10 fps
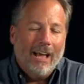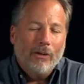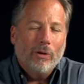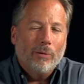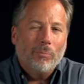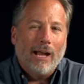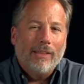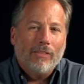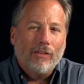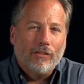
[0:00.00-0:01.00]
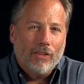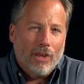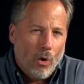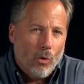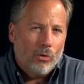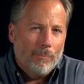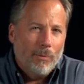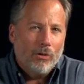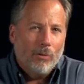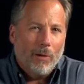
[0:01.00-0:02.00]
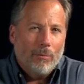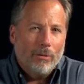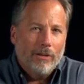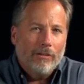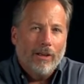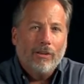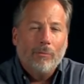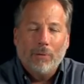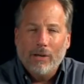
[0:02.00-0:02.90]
I don't want to imply that this is the only book of the Bible that does it,